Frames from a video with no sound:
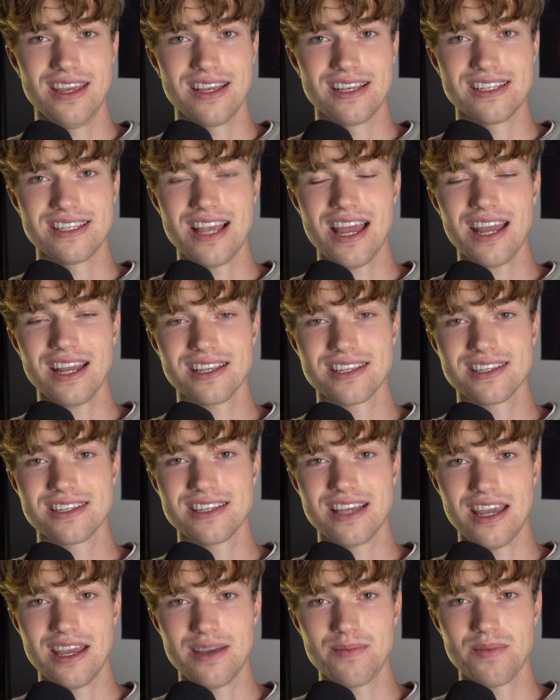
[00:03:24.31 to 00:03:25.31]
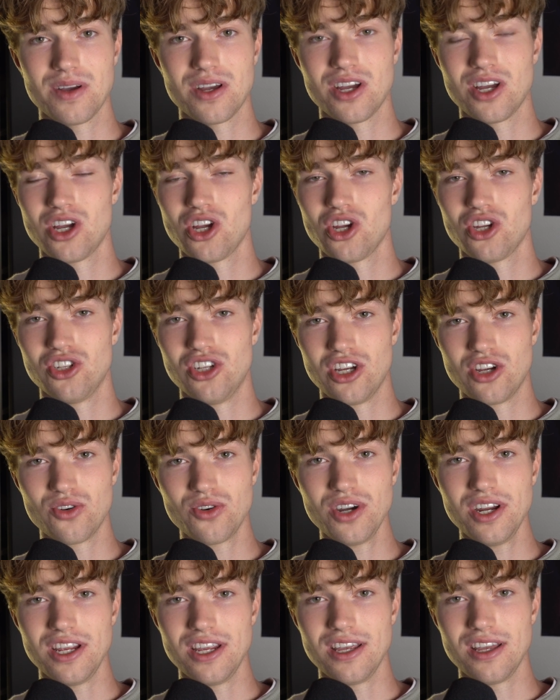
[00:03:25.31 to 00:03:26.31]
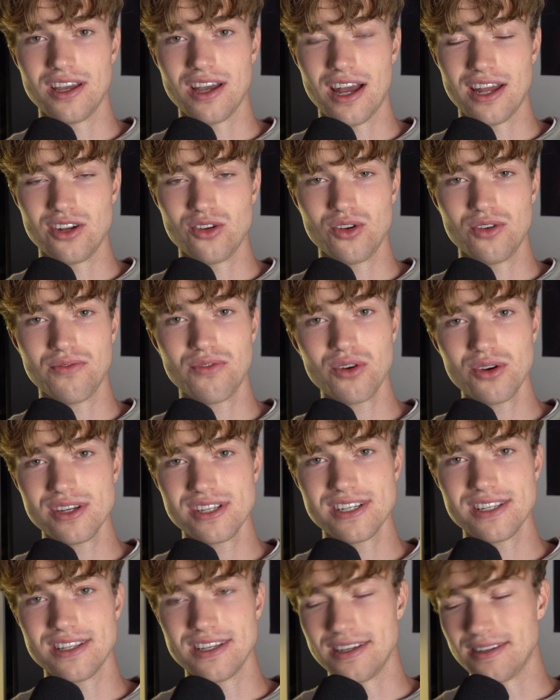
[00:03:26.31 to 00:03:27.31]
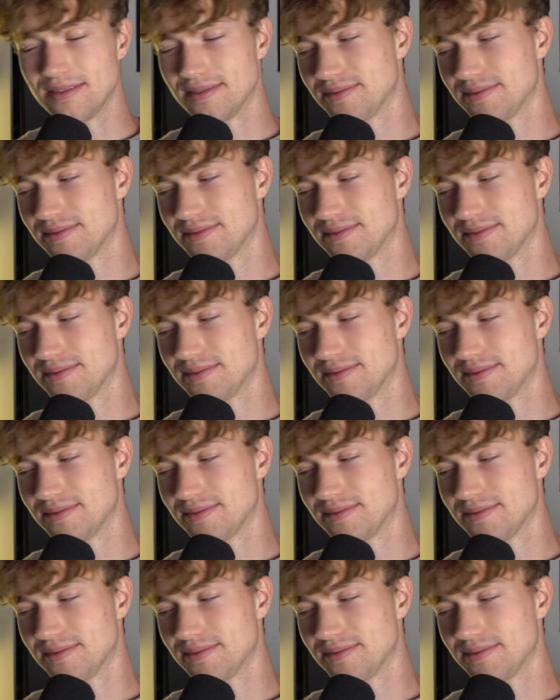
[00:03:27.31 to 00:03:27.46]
exact same degree at university.